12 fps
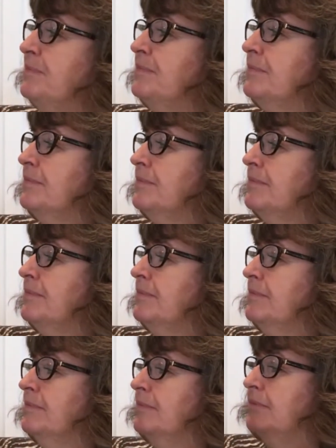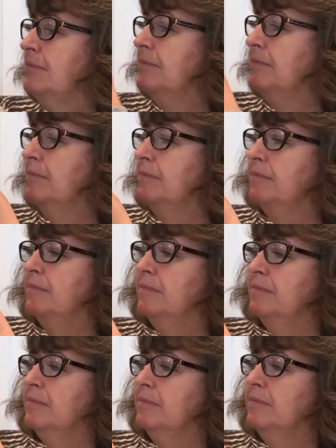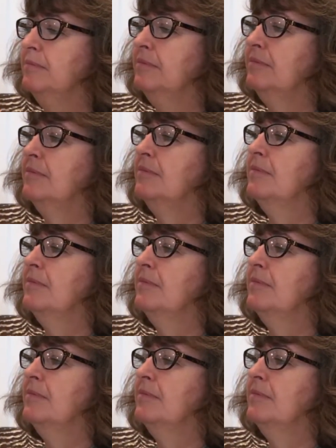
Nothing is said.